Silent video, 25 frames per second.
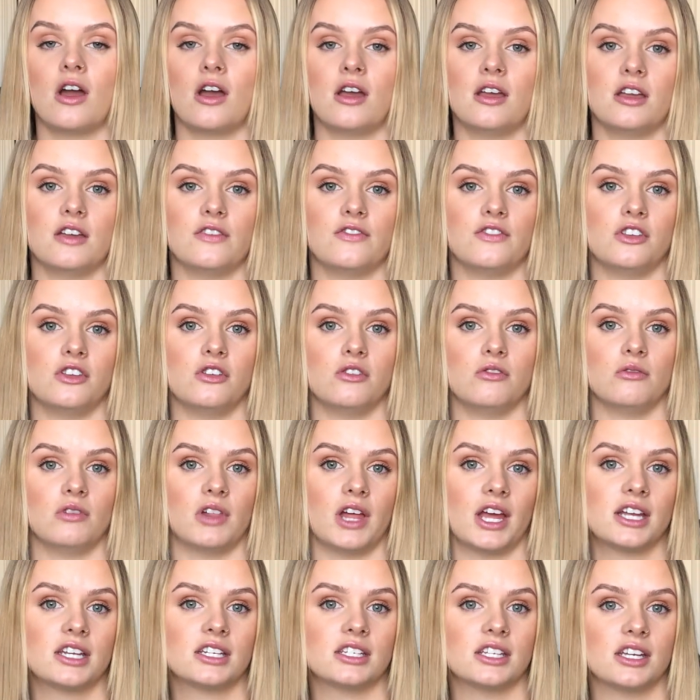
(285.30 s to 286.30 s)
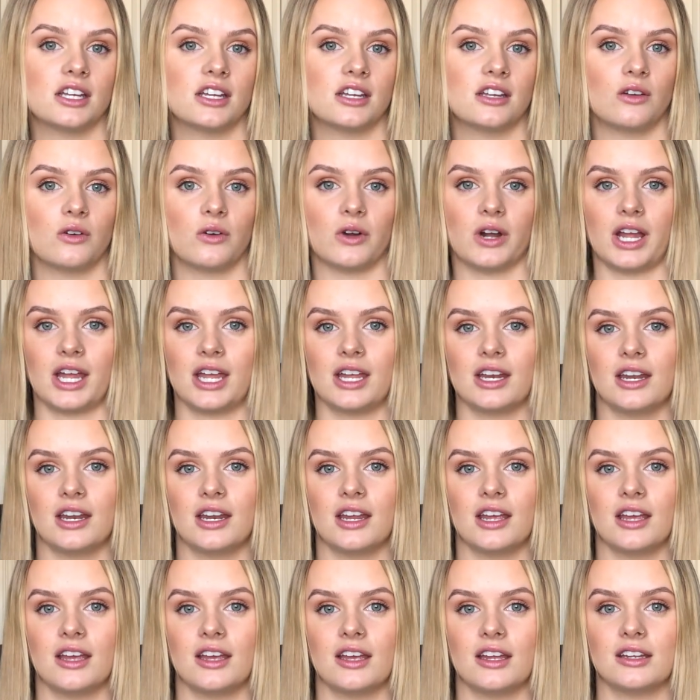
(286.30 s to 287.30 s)
If you liked it or hated
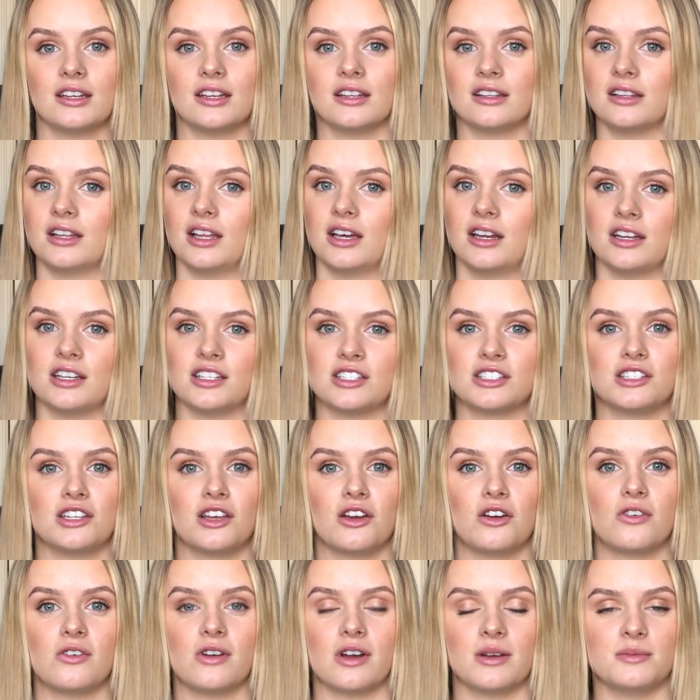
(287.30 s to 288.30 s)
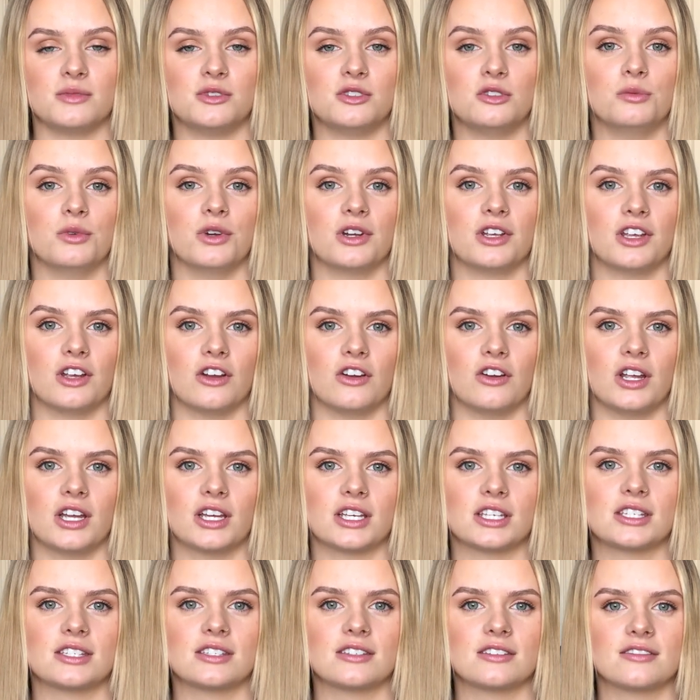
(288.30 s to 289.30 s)
it, let us know. I'm super
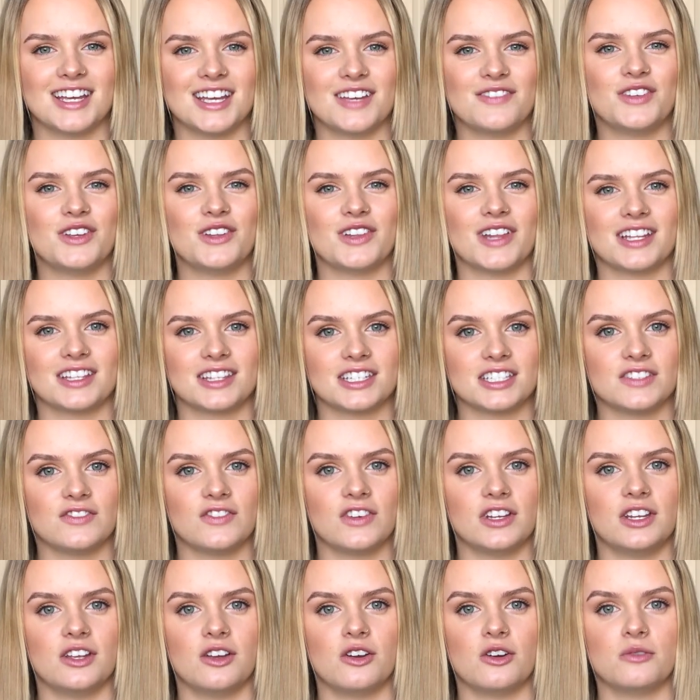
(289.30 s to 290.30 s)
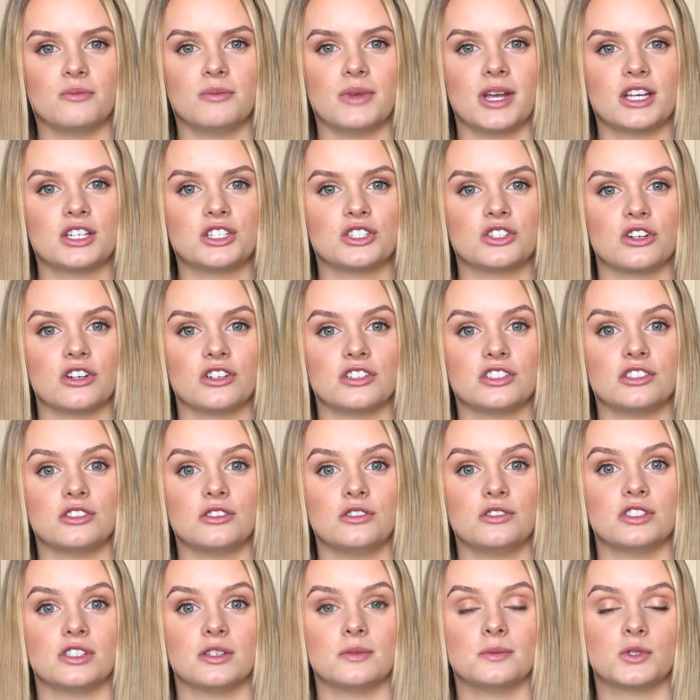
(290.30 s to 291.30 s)
curious. If you like this video, make sure
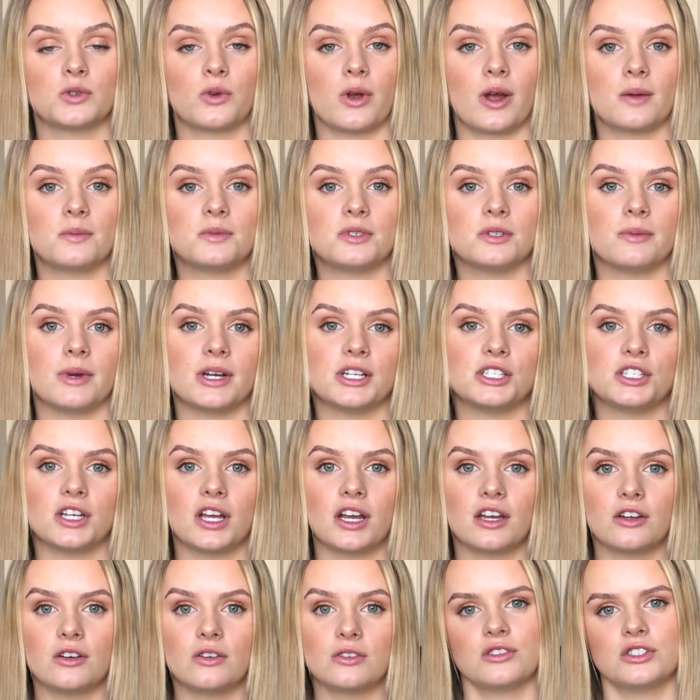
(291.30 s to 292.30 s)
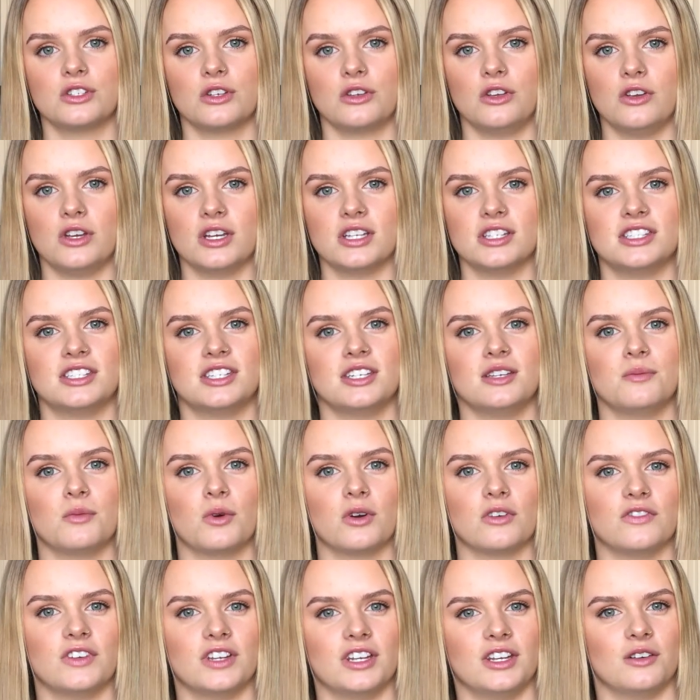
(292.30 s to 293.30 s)
to subscribe to my channel so you can see
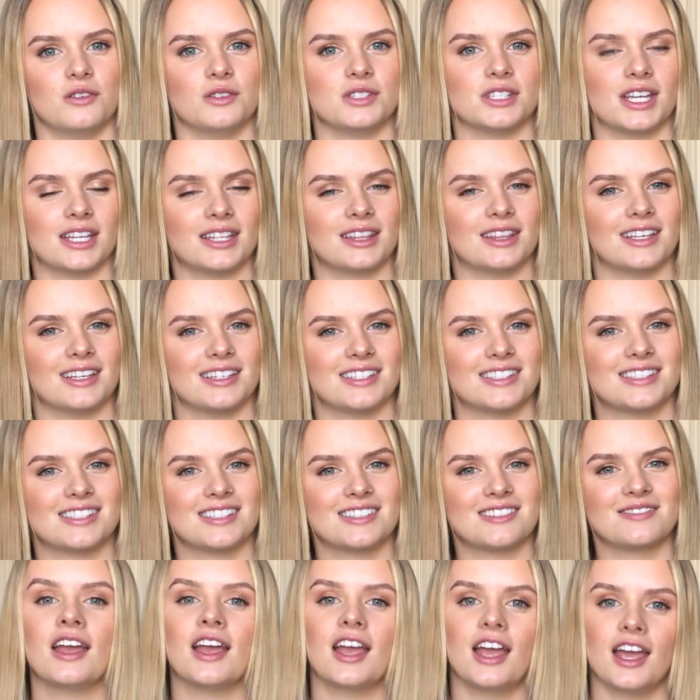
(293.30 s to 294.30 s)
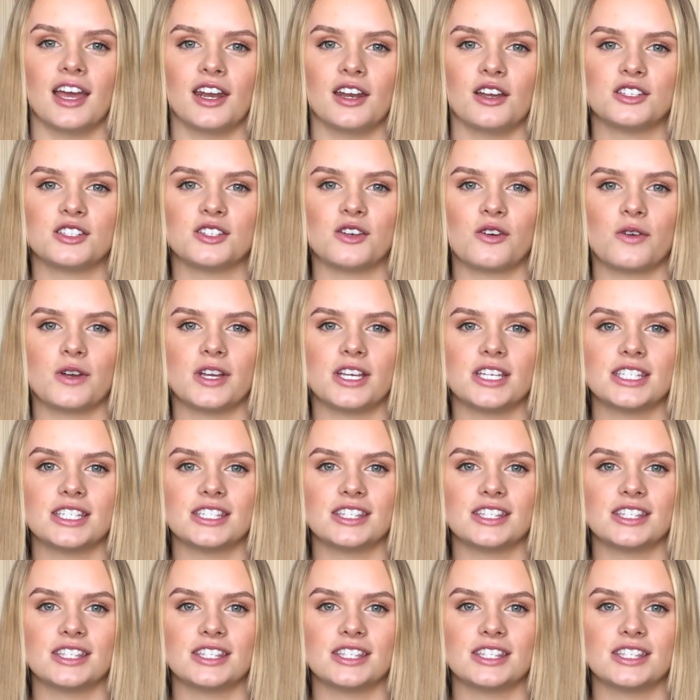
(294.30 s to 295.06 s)
more videos like this. And as always,